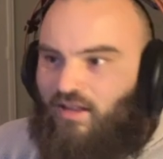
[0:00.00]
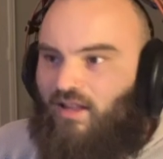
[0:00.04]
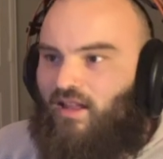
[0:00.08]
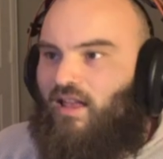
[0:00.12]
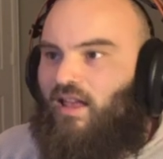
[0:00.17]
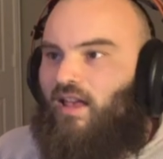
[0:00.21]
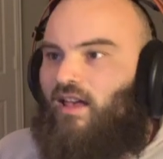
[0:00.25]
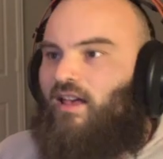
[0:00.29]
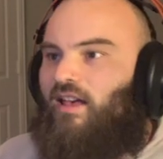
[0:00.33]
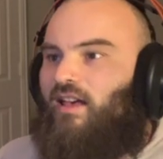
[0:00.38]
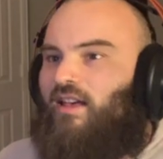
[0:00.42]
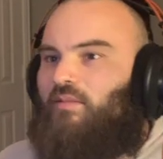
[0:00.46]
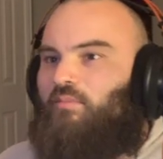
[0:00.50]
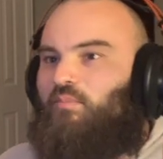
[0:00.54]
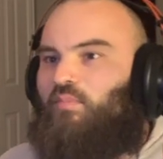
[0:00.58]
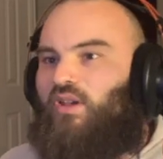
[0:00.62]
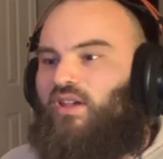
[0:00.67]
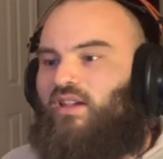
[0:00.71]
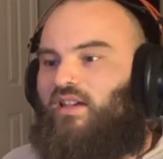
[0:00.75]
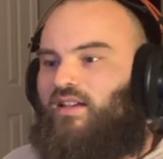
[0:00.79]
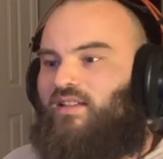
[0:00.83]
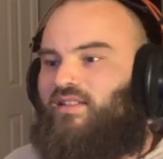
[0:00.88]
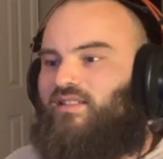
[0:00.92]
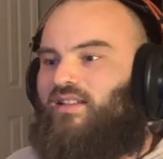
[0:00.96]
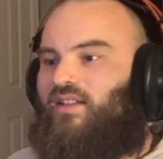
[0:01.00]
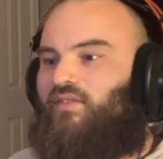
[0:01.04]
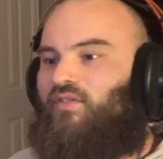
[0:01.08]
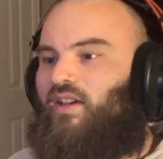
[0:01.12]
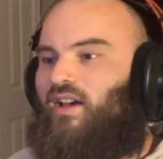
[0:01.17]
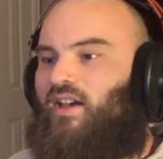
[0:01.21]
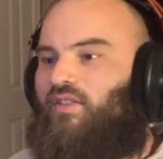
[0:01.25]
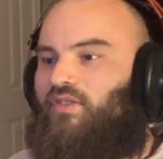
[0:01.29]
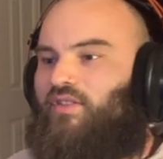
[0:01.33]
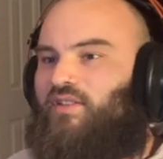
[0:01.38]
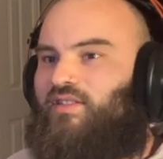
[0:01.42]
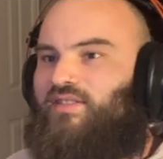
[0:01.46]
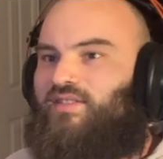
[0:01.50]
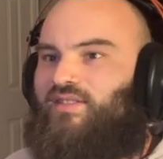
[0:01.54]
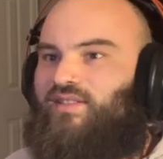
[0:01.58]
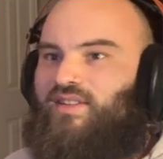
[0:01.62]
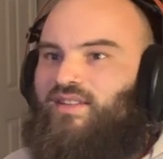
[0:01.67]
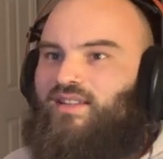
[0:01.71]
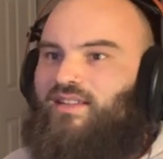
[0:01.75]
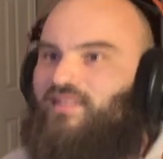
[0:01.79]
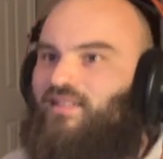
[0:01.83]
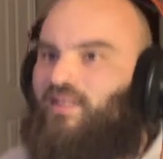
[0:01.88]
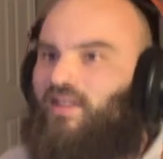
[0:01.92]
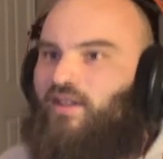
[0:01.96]
And because I've got this
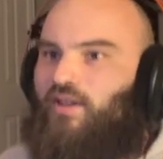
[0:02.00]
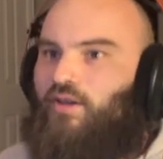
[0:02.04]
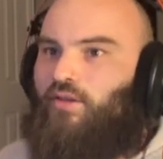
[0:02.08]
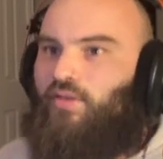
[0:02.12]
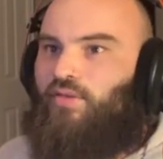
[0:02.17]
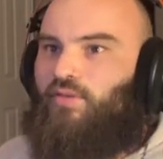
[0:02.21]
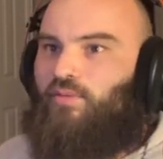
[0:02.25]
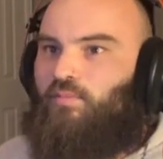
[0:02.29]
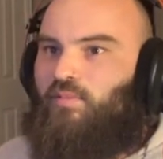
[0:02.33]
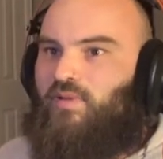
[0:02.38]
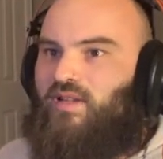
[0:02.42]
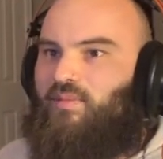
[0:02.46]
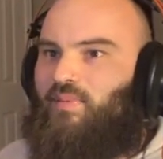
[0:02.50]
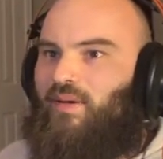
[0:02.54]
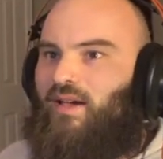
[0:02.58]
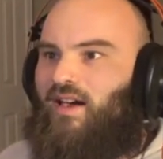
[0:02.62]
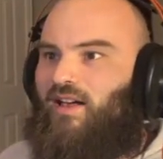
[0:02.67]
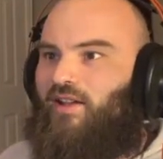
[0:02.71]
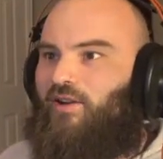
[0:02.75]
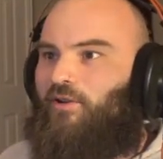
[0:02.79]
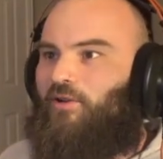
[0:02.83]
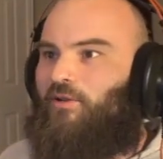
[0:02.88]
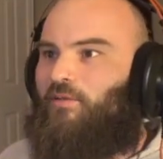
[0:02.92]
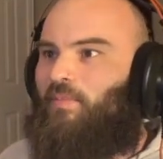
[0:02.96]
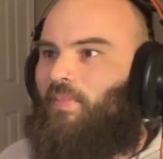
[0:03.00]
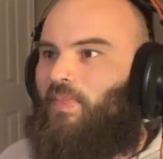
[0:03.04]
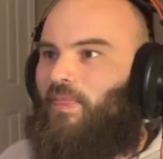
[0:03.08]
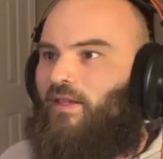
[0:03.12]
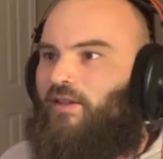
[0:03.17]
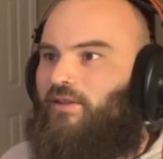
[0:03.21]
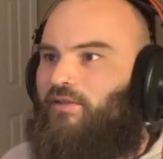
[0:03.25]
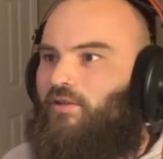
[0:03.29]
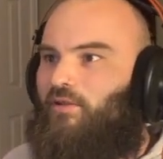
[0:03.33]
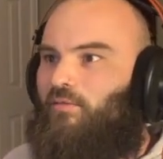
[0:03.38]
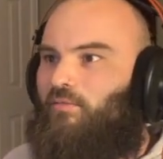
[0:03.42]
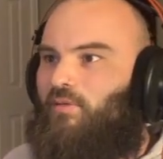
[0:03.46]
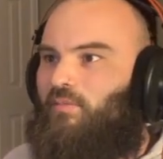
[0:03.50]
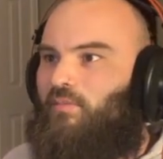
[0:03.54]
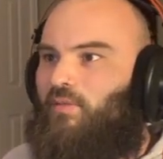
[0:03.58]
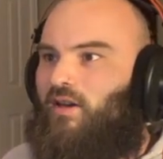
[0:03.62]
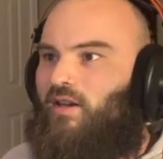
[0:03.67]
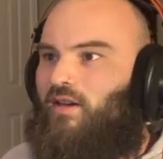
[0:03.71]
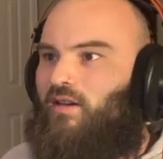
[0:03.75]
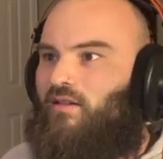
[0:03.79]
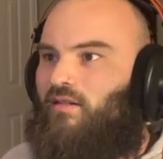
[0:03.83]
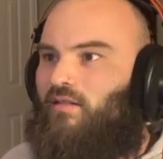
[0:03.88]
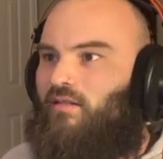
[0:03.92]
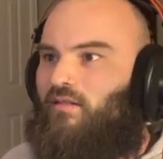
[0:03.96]
in like a 3 pattern, you know, we
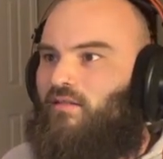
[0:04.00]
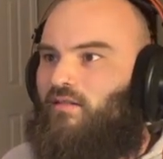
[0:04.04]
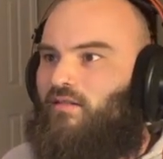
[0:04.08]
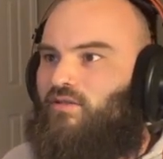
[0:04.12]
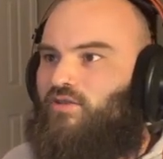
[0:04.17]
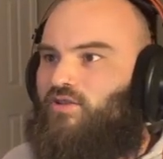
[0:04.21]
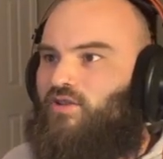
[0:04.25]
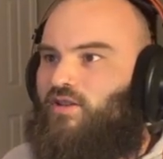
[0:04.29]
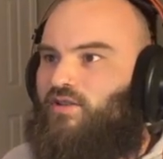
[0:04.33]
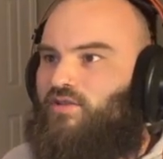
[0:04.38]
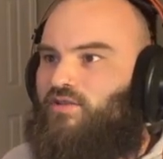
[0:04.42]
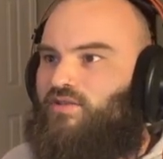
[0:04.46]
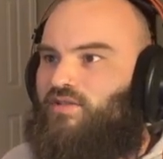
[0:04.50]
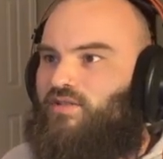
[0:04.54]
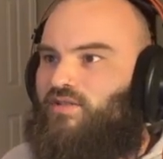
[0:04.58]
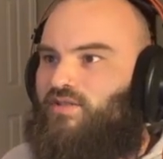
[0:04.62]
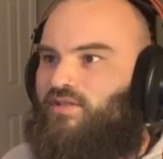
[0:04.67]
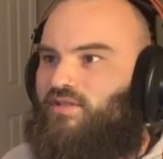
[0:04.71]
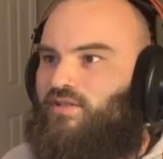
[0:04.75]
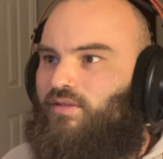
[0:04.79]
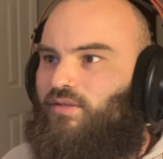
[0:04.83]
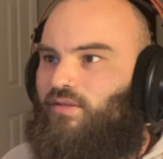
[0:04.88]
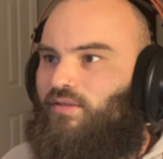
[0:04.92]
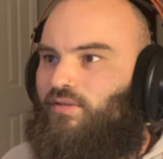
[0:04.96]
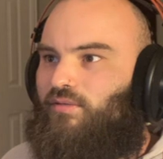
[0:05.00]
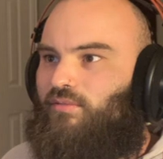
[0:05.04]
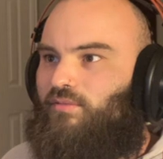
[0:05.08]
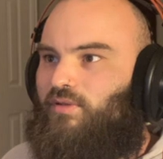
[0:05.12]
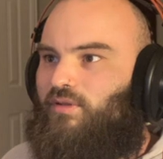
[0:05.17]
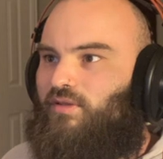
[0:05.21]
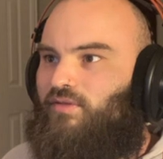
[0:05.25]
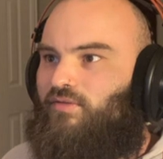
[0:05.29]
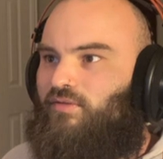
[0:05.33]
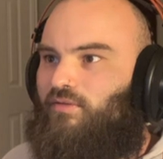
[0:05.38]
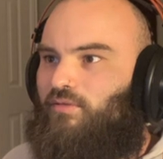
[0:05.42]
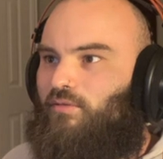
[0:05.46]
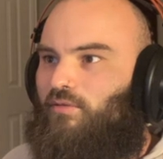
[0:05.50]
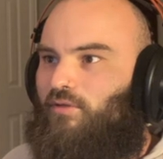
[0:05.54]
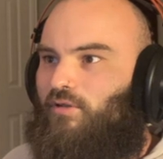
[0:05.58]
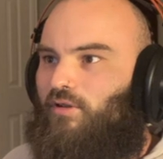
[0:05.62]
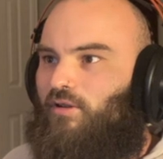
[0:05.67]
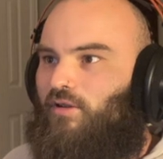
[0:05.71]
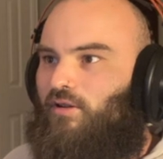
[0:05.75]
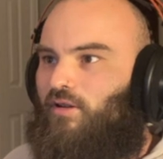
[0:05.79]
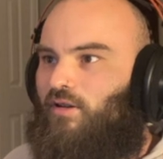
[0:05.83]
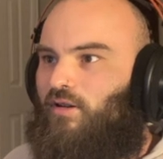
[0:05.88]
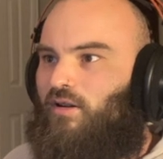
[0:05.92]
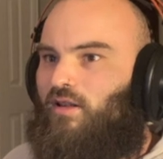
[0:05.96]
might change this to
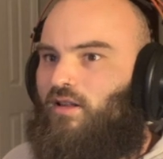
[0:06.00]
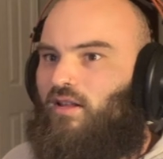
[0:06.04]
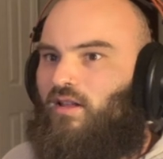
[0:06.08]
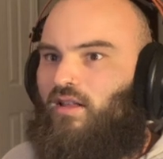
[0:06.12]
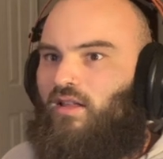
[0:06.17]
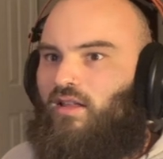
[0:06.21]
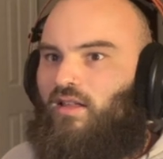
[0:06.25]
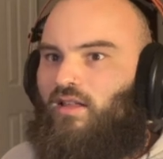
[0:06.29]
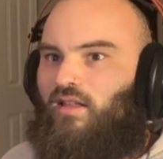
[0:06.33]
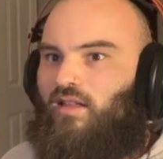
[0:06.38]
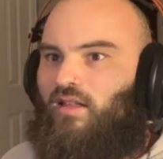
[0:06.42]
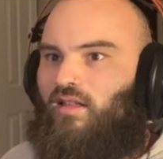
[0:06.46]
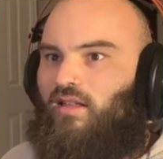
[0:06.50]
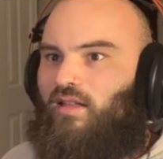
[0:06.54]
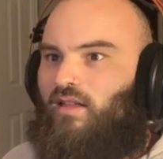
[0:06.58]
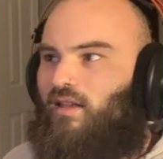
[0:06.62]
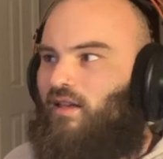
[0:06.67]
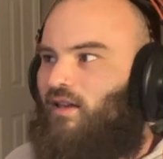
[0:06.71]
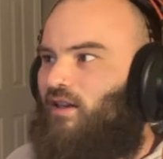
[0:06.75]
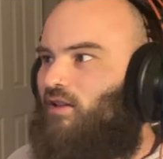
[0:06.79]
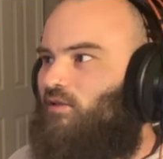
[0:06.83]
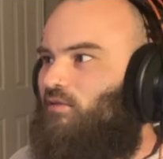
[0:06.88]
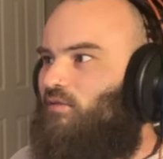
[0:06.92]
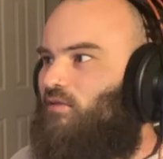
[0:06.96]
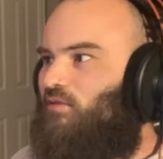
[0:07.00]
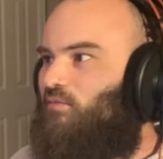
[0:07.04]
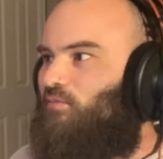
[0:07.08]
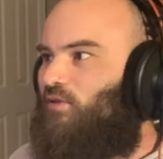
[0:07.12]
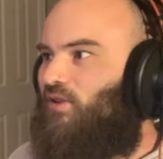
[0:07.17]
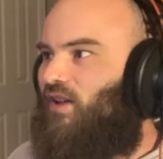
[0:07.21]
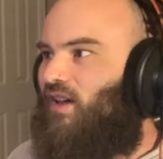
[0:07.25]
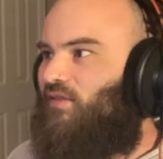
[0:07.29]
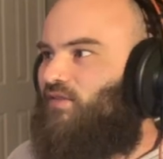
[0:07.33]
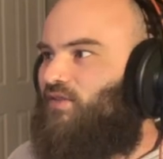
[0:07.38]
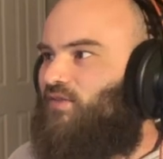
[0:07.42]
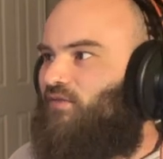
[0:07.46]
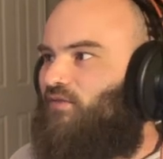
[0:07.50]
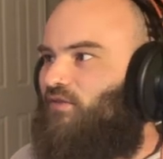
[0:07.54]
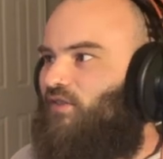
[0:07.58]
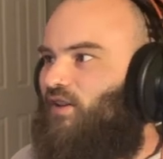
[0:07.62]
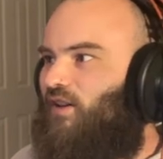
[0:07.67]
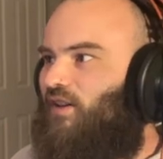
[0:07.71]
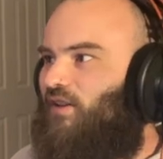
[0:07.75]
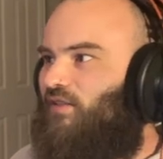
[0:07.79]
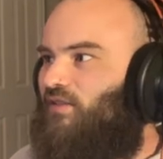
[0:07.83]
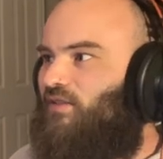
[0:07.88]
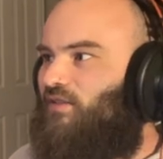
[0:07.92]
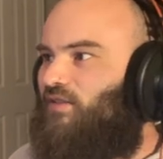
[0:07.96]
3/4 and we'll have some
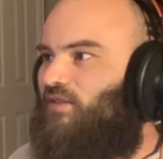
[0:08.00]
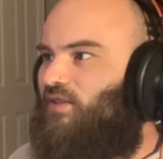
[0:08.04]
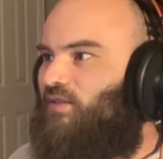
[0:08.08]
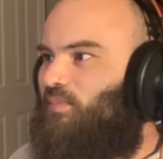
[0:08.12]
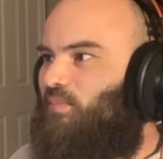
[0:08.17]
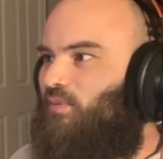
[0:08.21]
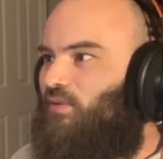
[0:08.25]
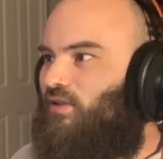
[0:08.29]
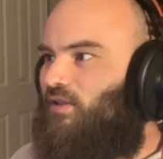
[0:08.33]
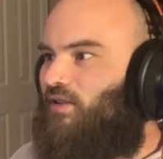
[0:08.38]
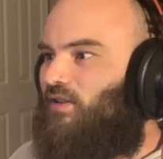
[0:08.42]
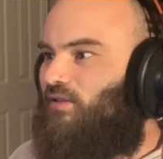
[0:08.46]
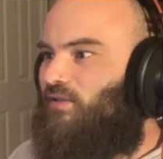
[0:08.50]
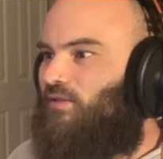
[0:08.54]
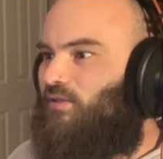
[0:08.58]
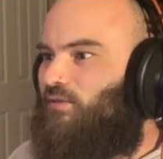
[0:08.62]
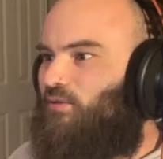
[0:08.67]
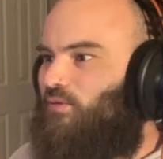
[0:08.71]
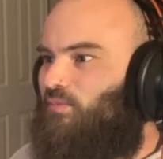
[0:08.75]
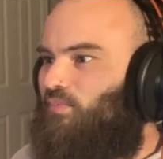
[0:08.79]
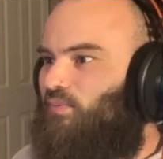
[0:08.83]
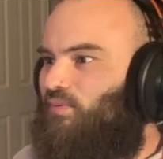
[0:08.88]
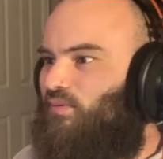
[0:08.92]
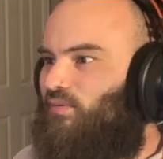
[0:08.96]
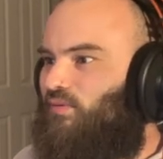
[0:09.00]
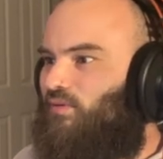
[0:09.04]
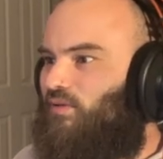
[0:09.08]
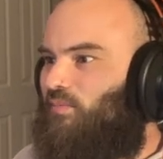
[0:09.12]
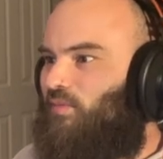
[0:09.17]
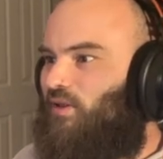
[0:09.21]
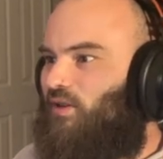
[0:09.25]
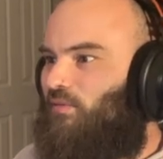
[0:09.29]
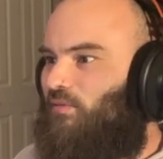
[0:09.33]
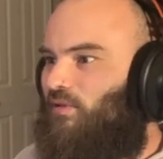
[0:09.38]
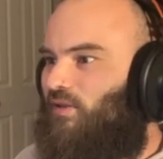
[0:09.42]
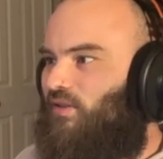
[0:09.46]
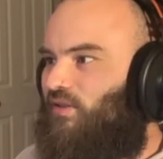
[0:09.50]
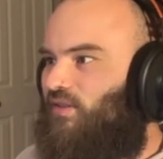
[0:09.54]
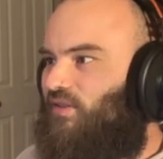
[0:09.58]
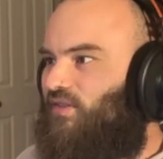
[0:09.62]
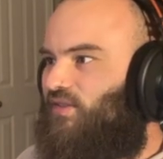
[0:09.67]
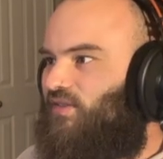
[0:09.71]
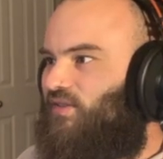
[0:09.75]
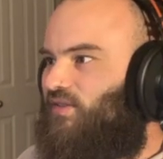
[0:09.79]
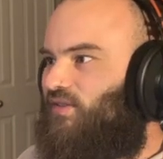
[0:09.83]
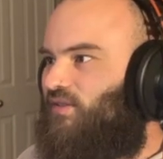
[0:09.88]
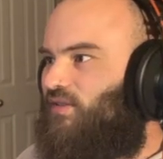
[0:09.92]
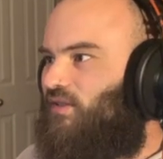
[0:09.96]
fun. Let's pull in a loop. Let me get rid of
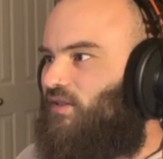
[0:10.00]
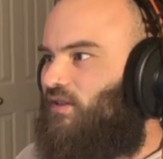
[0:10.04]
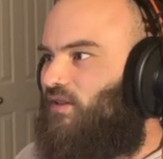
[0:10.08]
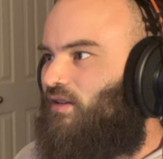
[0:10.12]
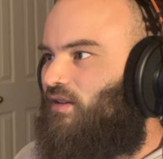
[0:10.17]
this.